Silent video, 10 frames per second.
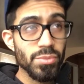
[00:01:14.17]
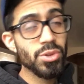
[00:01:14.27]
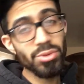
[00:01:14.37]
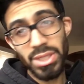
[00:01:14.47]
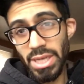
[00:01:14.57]

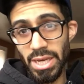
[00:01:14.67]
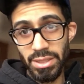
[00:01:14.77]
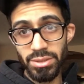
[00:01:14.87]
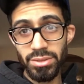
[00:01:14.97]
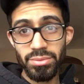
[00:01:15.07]
three
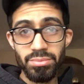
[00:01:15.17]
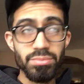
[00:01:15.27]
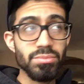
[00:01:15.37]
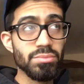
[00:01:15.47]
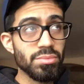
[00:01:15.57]
days.
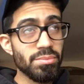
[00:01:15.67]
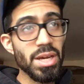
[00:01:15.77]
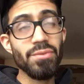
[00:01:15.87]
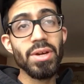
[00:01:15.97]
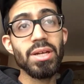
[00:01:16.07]
Matter
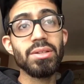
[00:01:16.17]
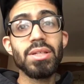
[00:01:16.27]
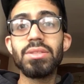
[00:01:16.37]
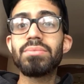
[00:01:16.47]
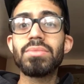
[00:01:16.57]
of fact,
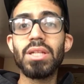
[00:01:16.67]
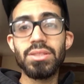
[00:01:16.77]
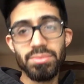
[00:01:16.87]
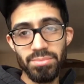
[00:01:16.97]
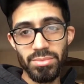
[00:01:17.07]
let's
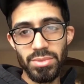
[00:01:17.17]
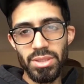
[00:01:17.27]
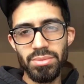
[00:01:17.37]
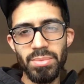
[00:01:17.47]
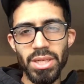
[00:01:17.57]
let's
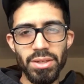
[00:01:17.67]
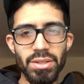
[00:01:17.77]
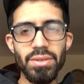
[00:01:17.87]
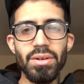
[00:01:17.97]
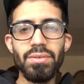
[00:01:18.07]
let's make
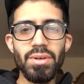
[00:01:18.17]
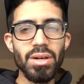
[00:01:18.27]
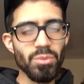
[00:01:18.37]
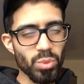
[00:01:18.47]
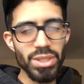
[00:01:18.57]
it
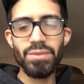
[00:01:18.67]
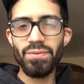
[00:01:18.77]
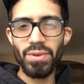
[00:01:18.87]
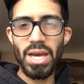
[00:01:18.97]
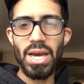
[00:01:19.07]
a week
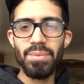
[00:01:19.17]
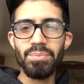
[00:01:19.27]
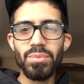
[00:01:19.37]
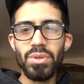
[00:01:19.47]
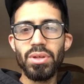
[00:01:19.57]

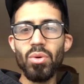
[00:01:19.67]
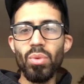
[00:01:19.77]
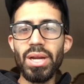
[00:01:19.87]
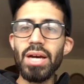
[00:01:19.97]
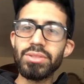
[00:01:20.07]
flat
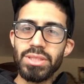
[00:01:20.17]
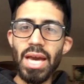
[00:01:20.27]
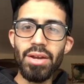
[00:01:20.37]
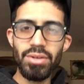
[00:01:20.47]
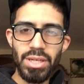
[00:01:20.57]
without
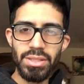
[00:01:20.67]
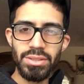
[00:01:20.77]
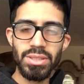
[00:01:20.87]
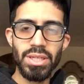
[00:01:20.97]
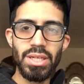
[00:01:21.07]
Saturday and
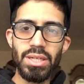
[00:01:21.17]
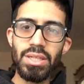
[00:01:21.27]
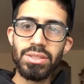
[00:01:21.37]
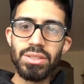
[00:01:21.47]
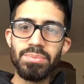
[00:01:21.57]
Sunday.
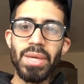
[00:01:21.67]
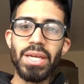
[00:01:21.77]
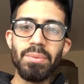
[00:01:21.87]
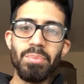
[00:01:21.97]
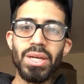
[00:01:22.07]
Let's just
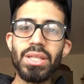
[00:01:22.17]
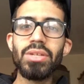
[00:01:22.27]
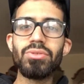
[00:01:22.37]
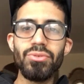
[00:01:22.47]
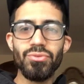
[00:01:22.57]
make it Monday
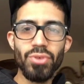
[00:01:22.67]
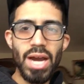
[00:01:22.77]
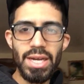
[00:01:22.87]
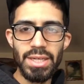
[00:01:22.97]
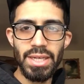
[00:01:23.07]
through
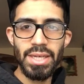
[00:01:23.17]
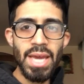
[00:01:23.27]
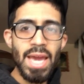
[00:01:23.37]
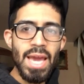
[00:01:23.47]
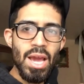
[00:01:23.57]
Friday.
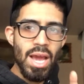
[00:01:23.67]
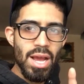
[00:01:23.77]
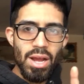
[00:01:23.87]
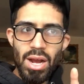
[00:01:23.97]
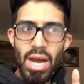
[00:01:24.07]

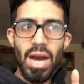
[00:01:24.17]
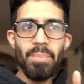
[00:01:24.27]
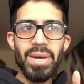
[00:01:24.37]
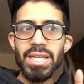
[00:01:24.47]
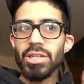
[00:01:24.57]
How
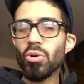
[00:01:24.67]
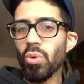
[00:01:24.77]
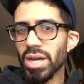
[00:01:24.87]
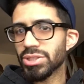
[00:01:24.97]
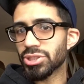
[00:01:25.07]
many
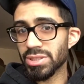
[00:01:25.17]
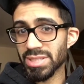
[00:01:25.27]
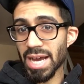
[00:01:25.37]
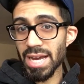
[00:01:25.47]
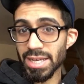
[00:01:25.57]
questions
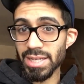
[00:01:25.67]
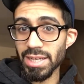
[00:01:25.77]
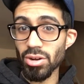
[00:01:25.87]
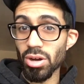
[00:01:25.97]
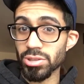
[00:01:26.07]
I
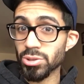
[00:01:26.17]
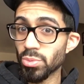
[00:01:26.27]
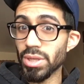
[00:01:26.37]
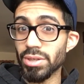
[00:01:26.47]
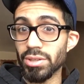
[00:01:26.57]
get on
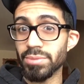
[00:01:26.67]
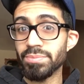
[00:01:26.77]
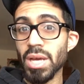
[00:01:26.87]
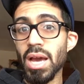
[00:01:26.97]
Twitter